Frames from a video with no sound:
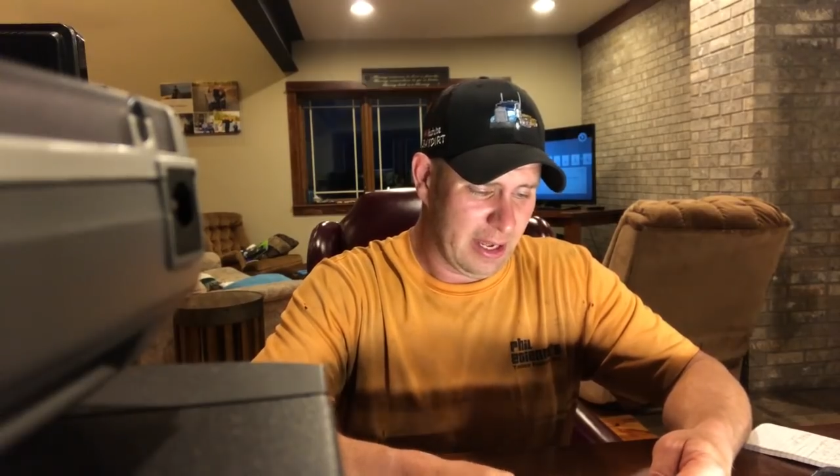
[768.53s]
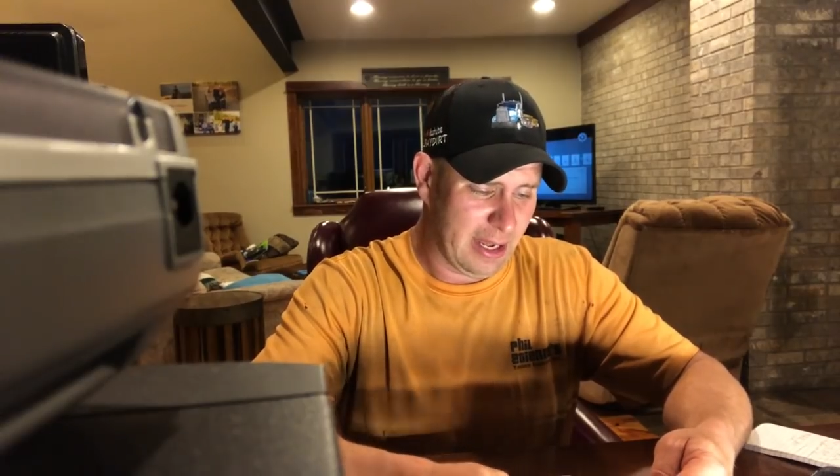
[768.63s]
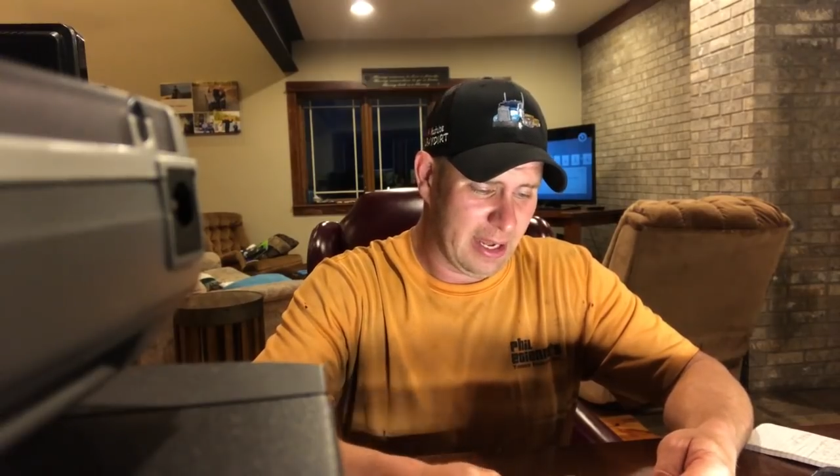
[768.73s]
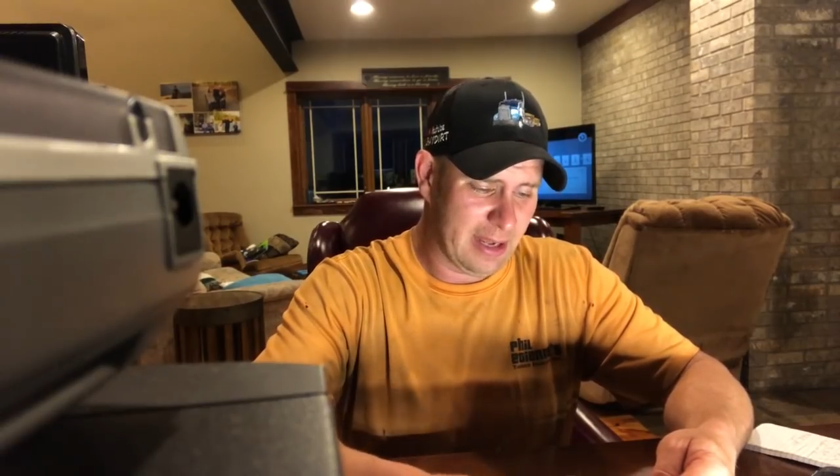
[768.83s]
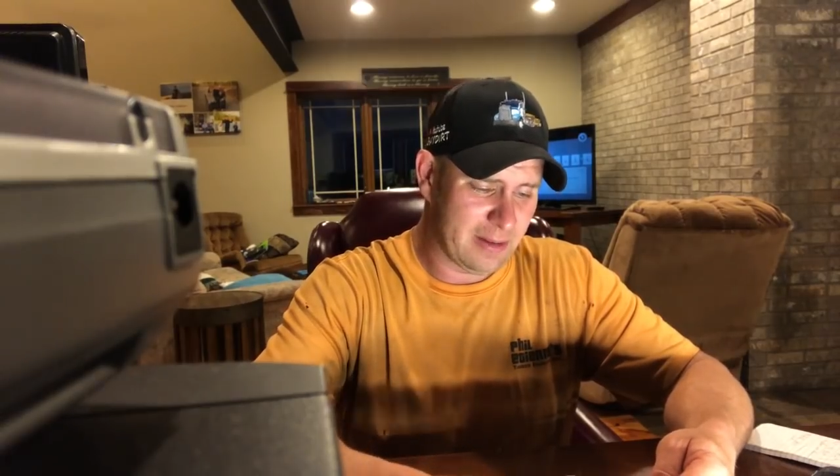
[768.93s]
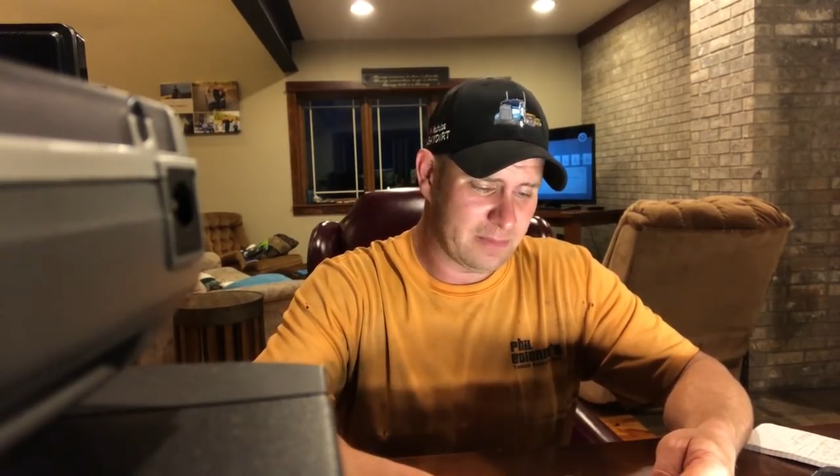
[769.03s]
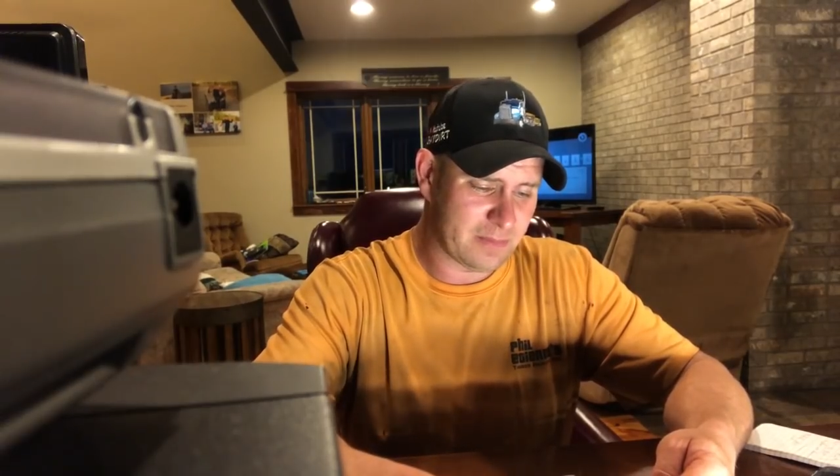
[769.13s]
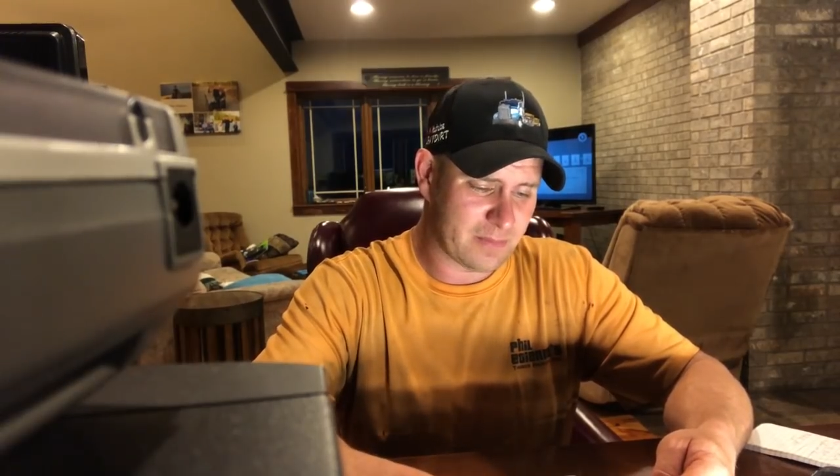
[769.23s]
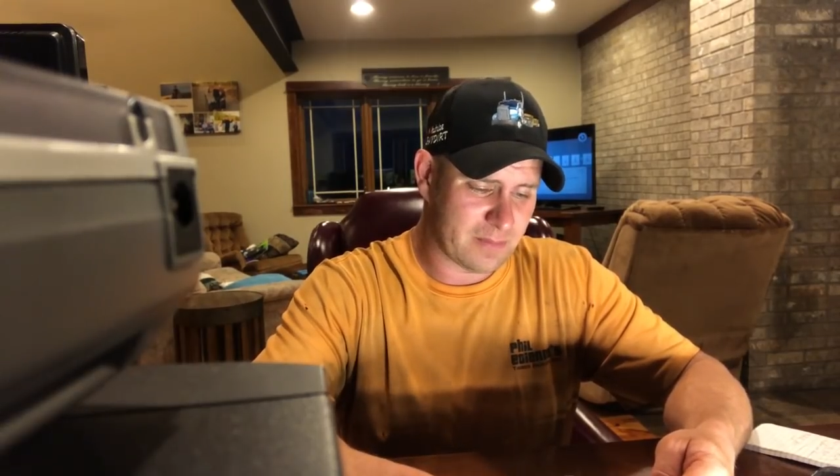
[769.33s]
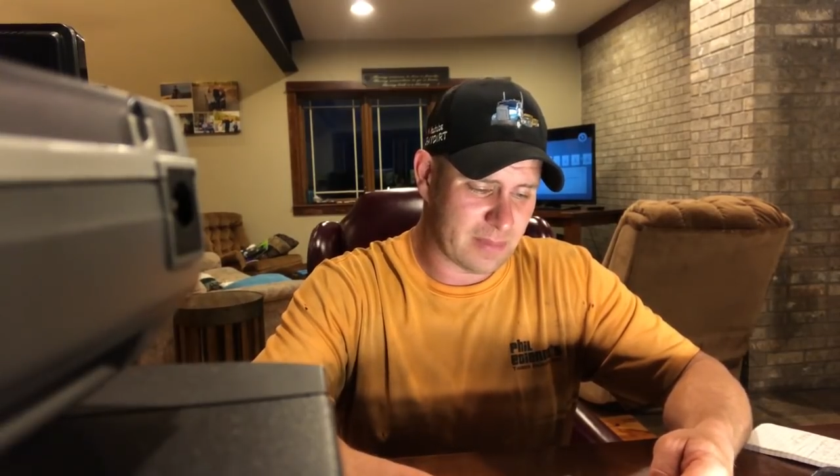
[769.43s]

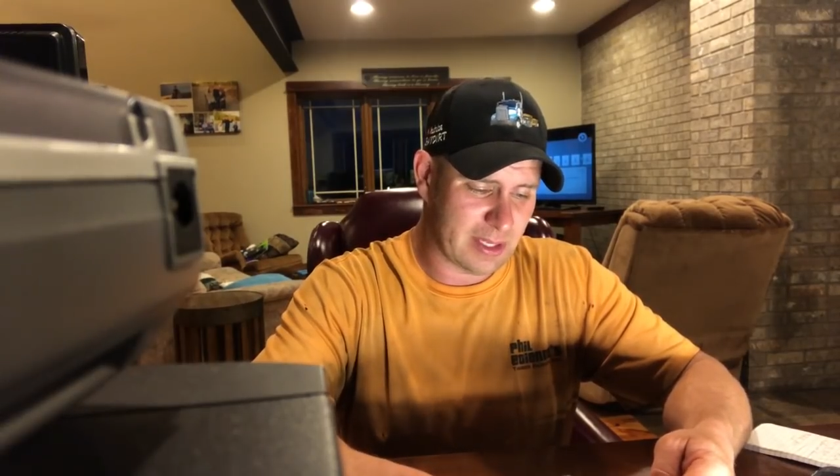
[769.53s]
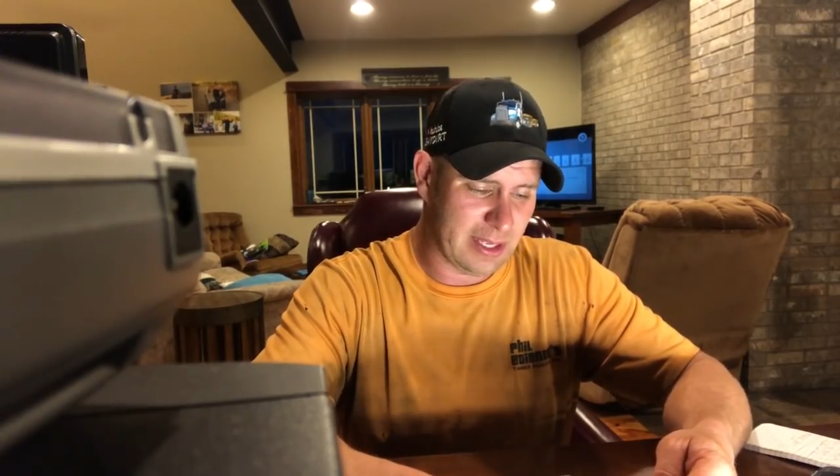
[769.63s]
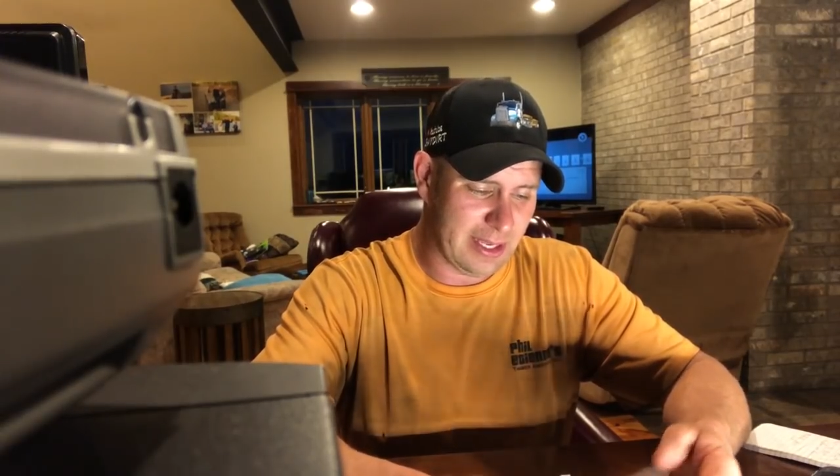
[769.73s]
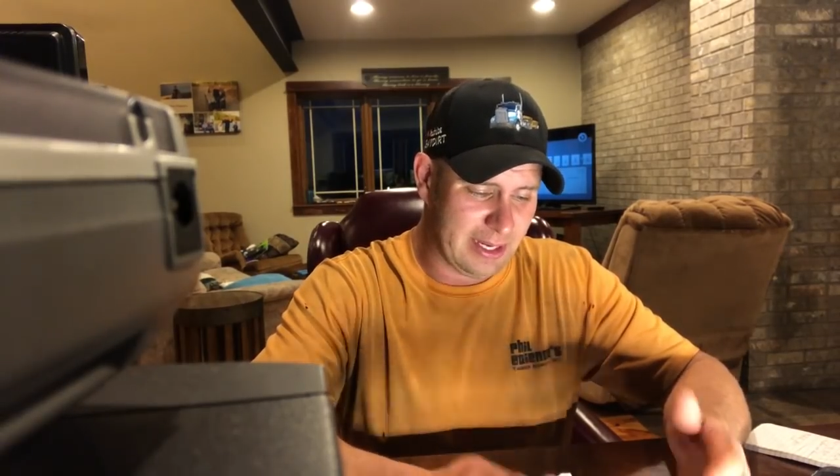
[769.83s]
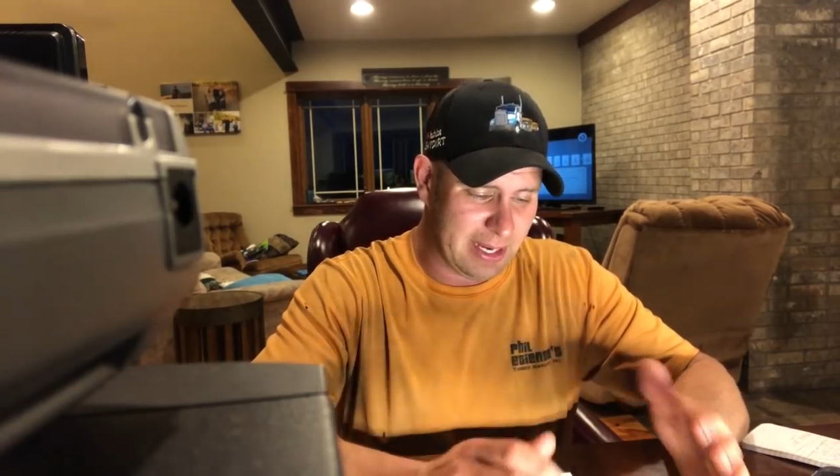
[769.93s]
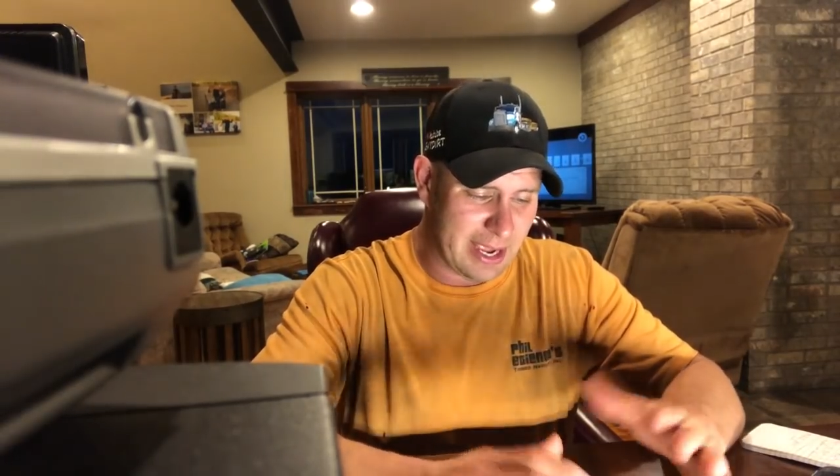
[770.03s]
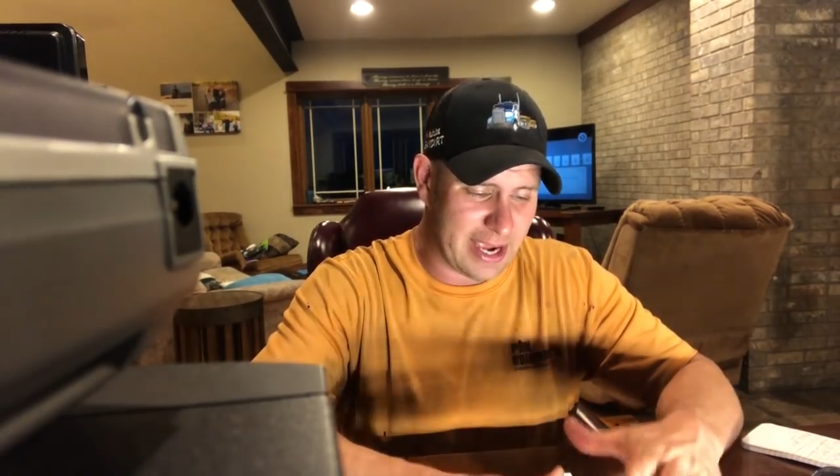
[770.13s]
And he